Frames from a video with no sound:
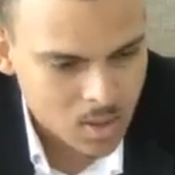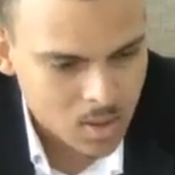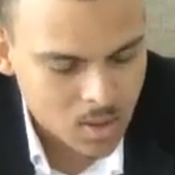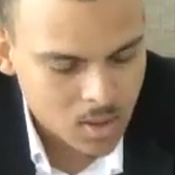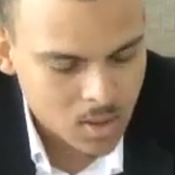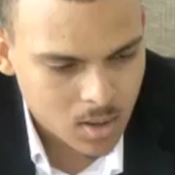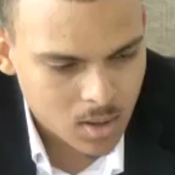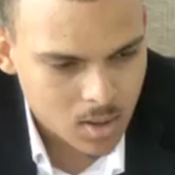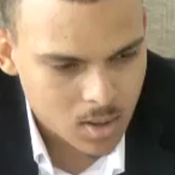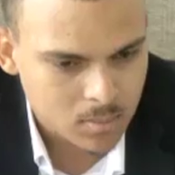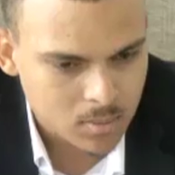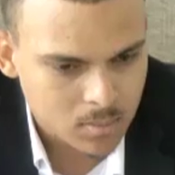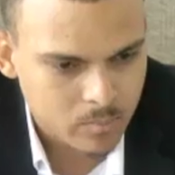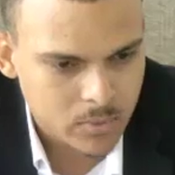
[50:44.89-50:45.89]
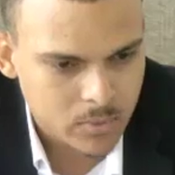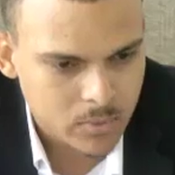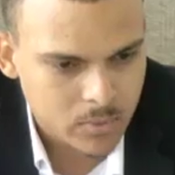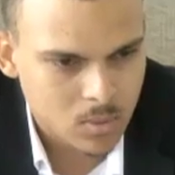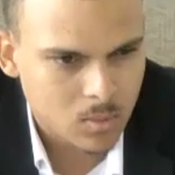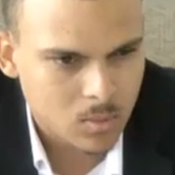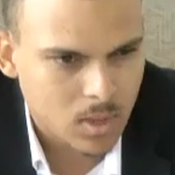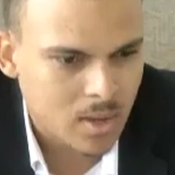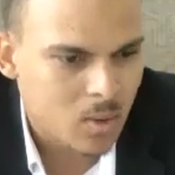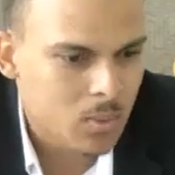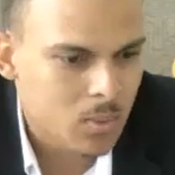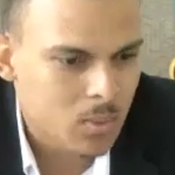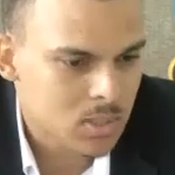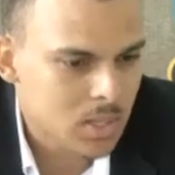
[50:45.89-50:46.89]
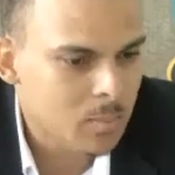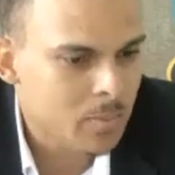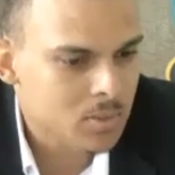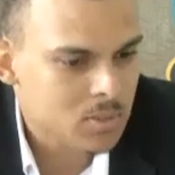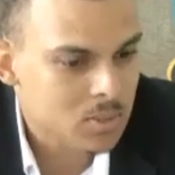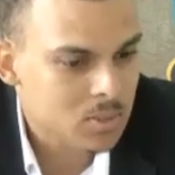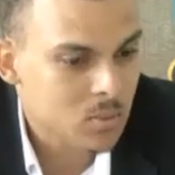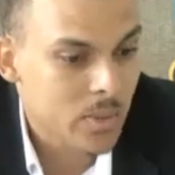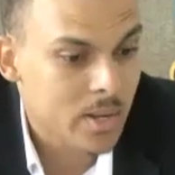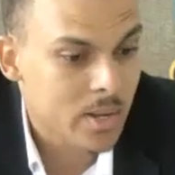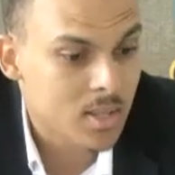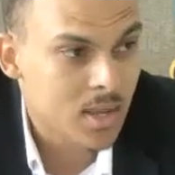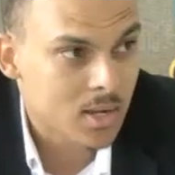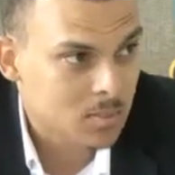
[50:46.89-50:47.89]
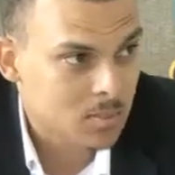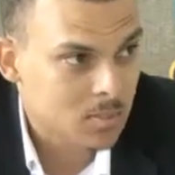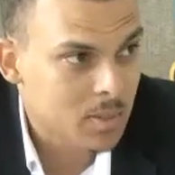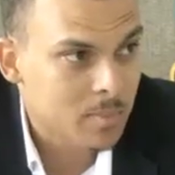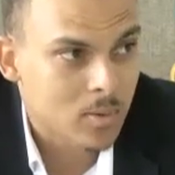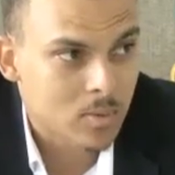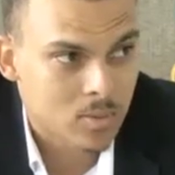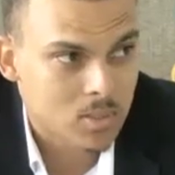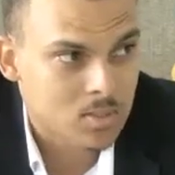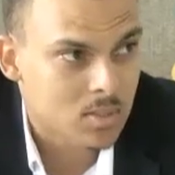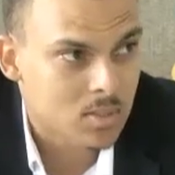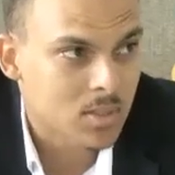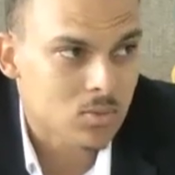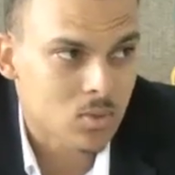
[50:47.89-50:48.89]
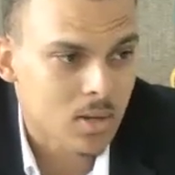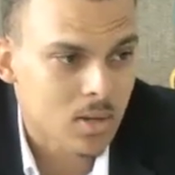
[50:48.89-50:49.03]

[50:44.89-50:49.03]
And I always tell persons when they ask me about these things, right?